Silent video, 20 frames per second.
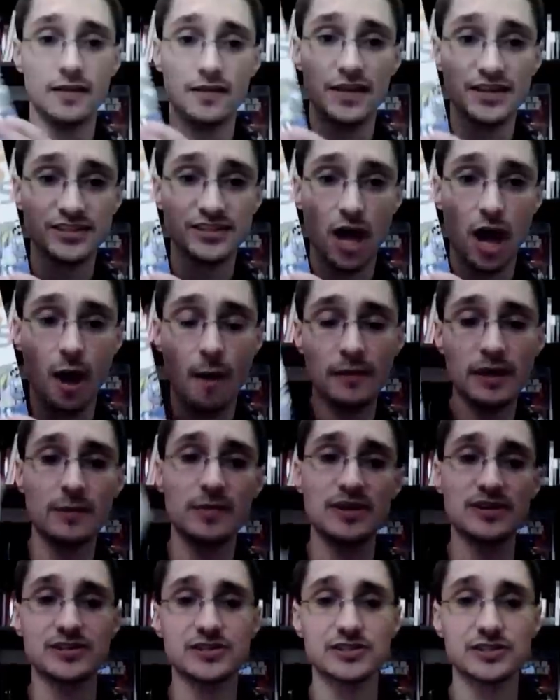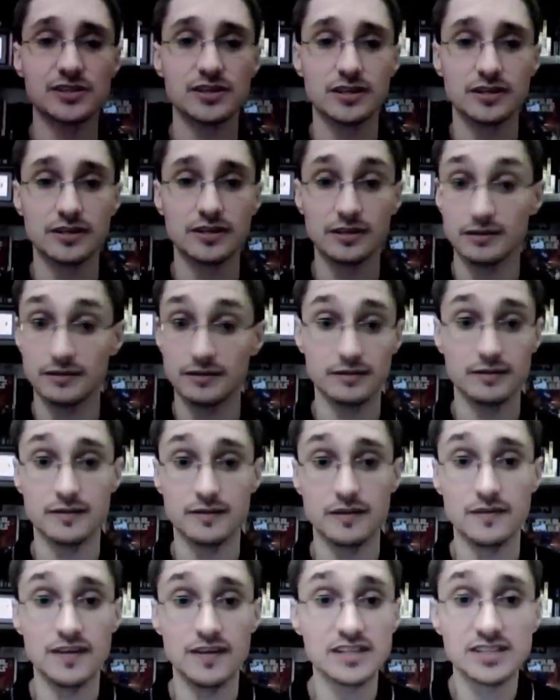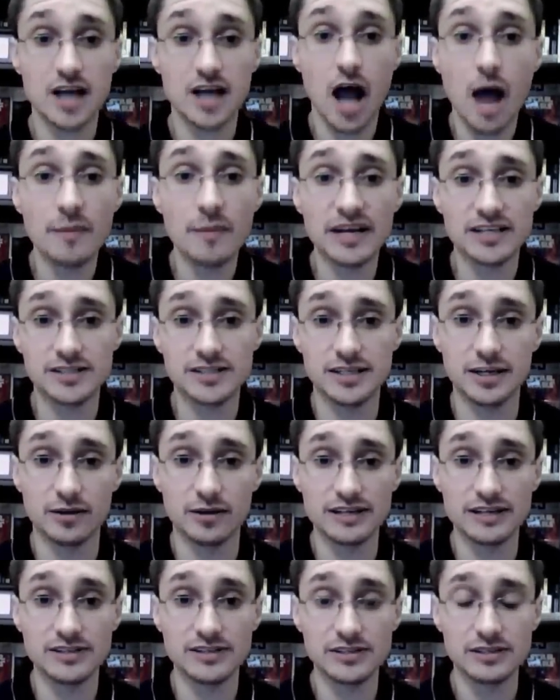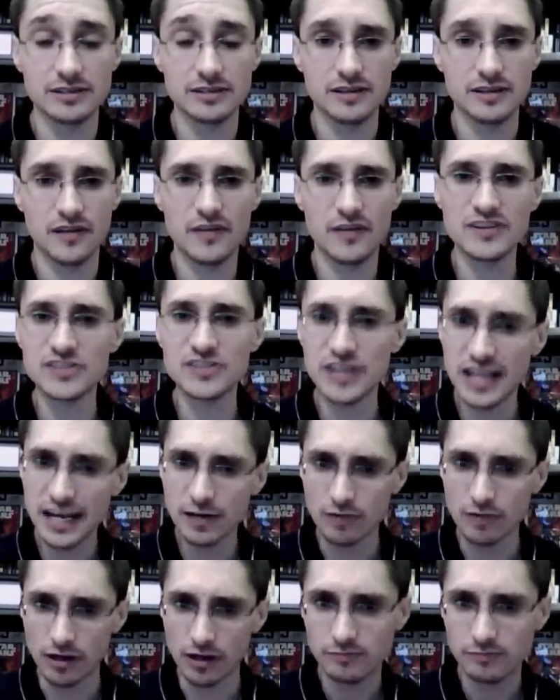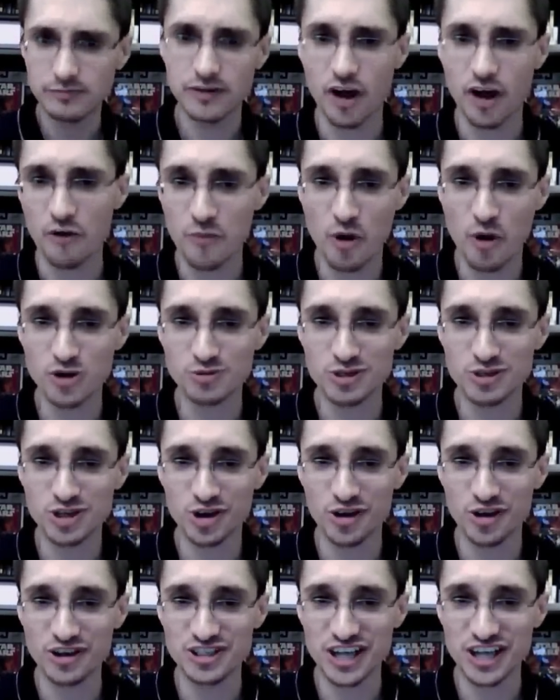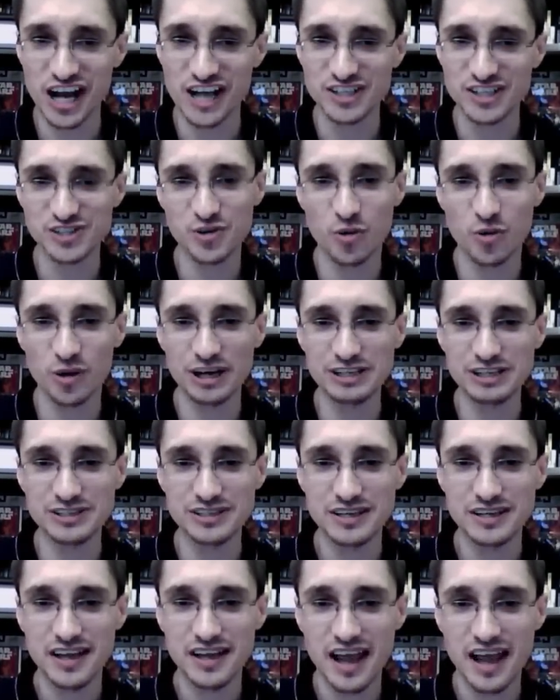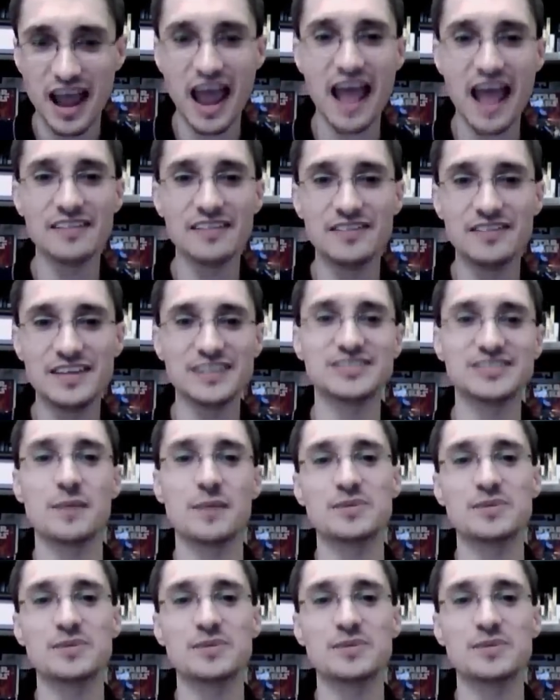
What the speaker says: this omnibus, this comic series, this era of post-Return of the Jedi stories, and this